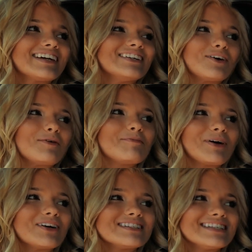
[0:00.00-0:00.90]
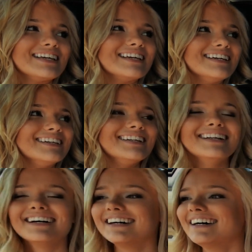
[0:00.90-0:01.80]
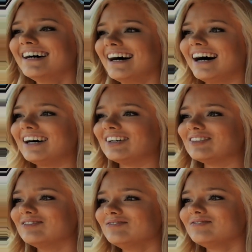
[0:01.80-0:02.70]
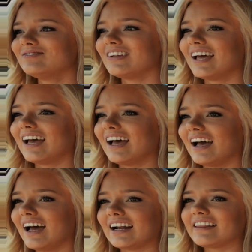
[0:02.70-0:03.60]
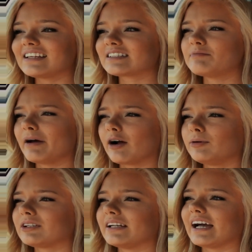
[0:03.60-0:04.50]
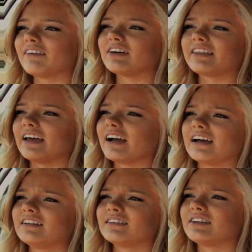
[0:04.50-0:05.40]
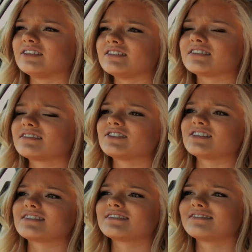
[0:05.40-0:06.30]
like a normal person. And I think it's comparable to like everything. There's just,